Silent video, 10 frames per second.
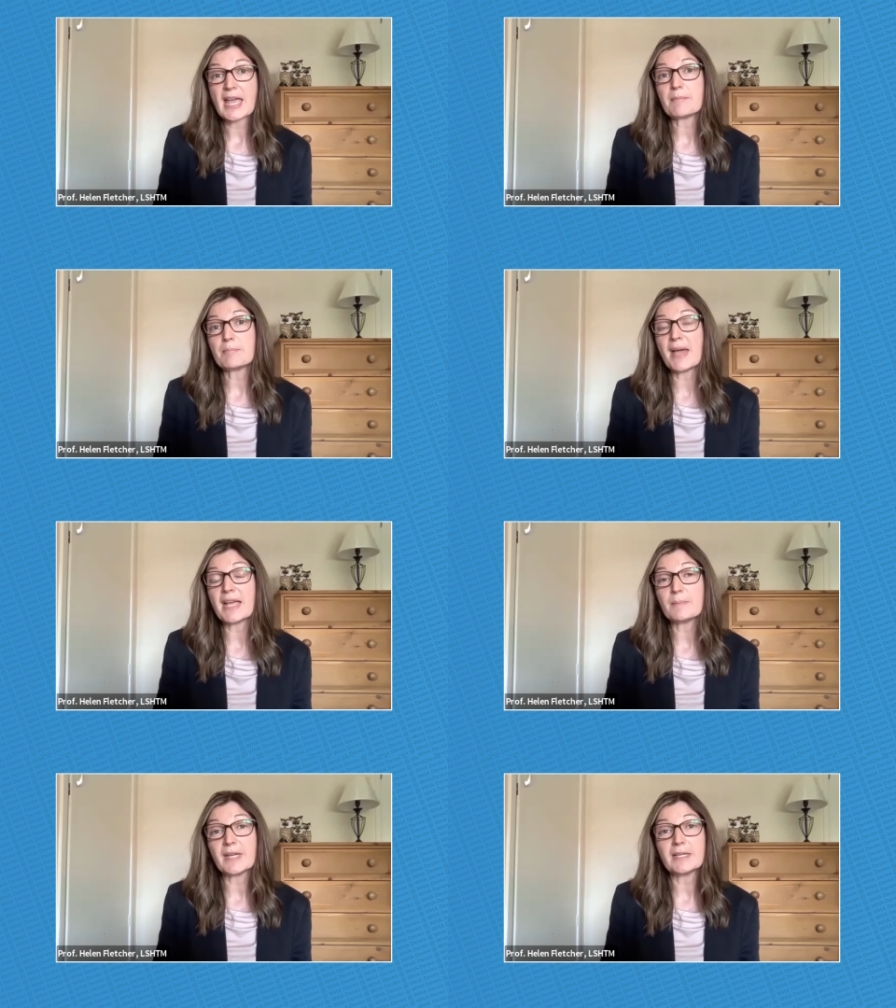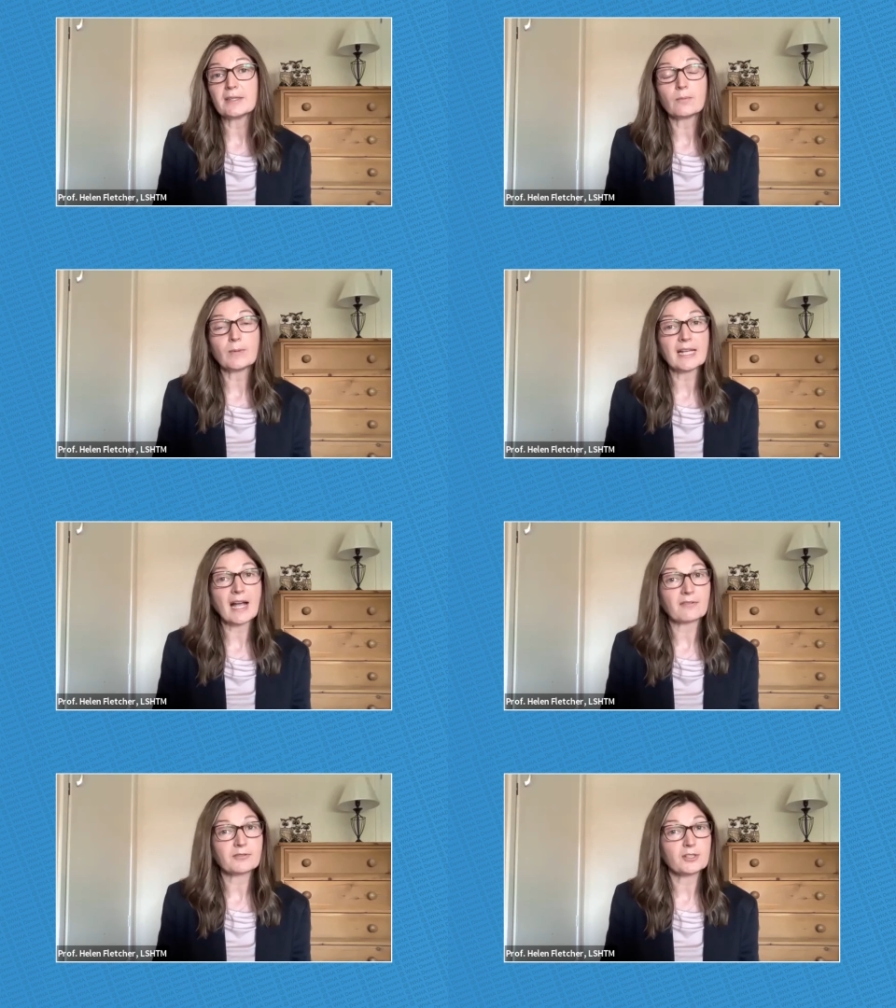It may be that we
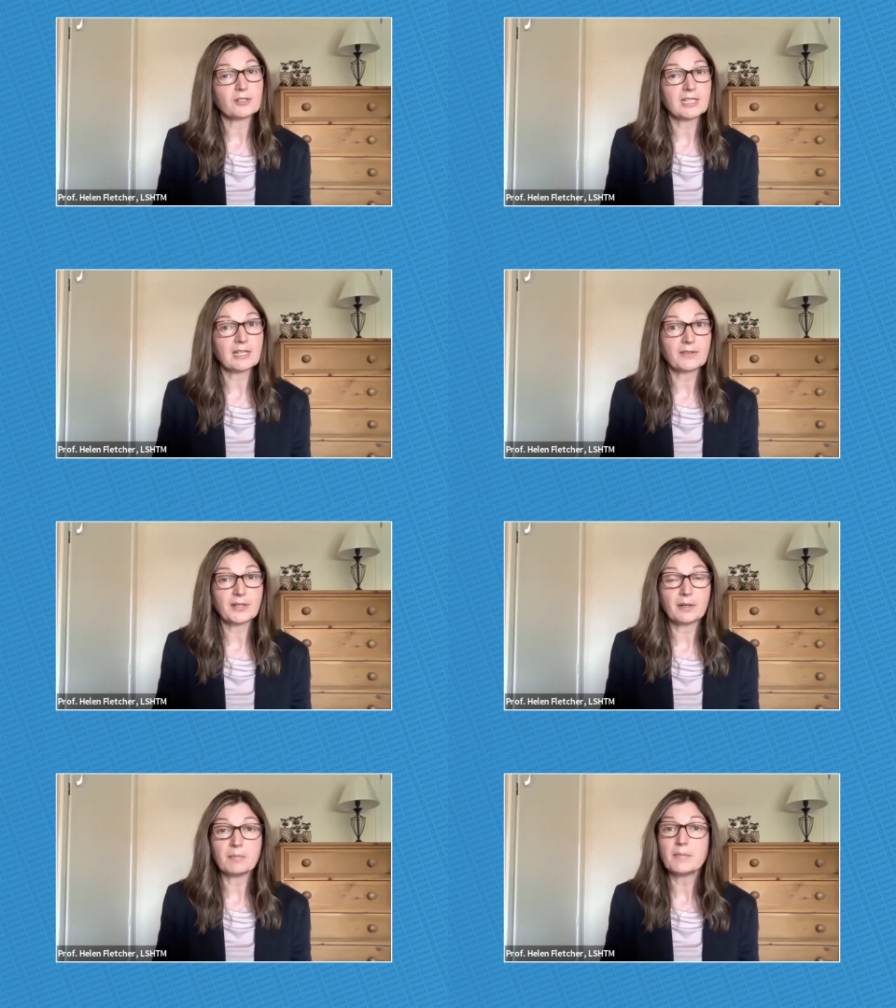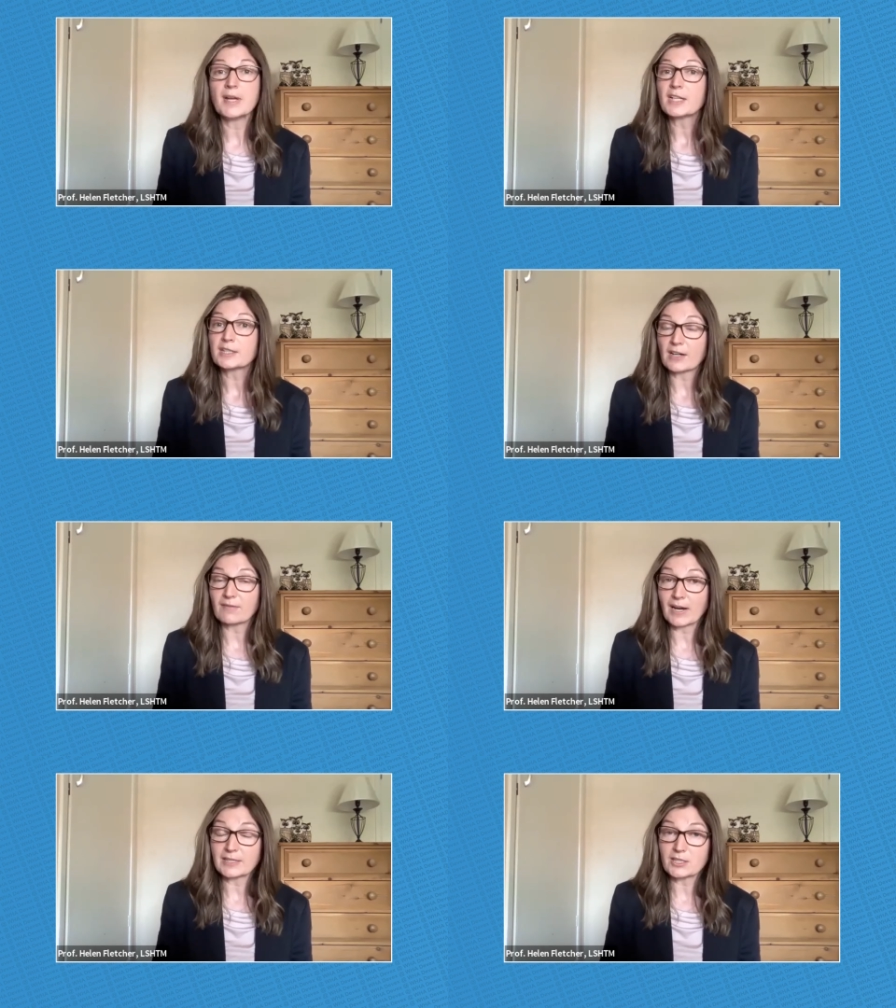have to deliver them
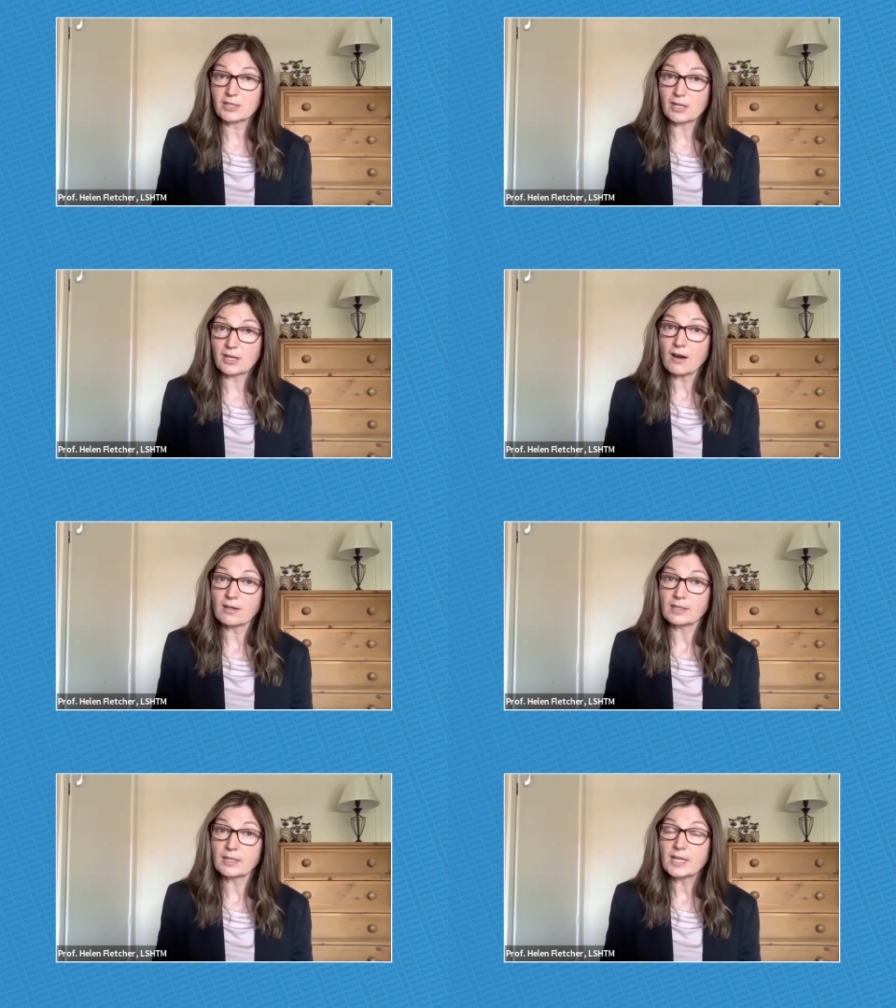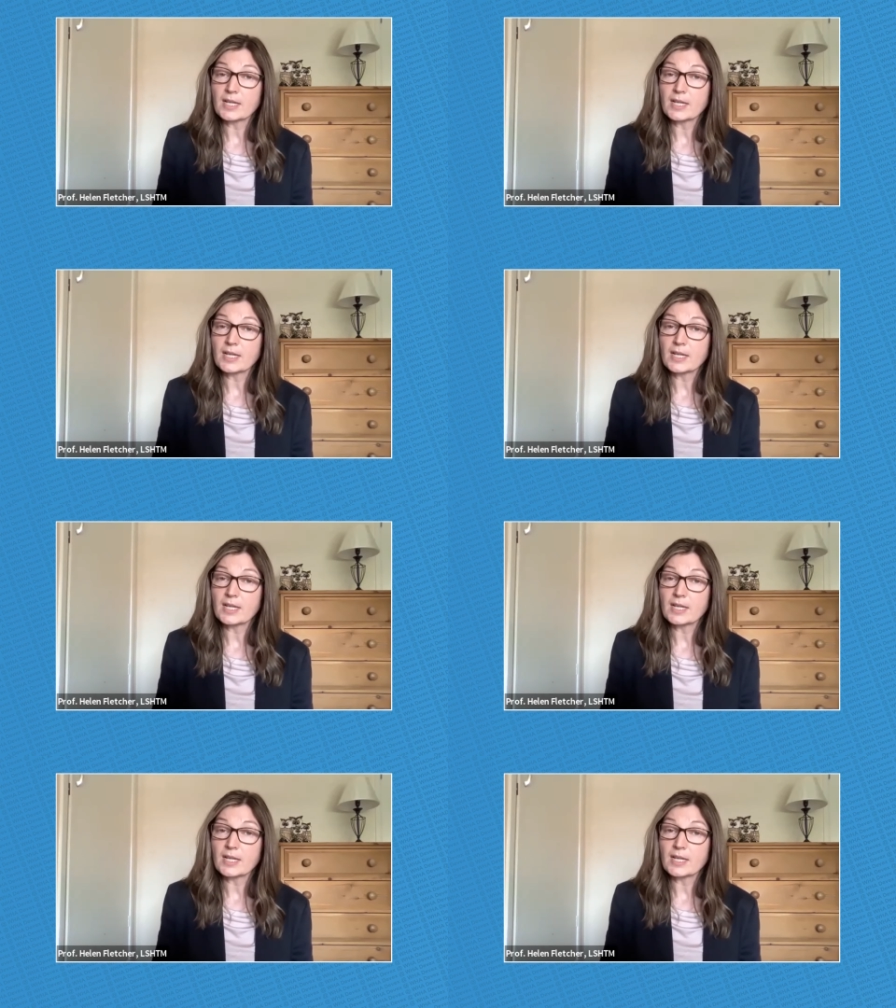directly to the lung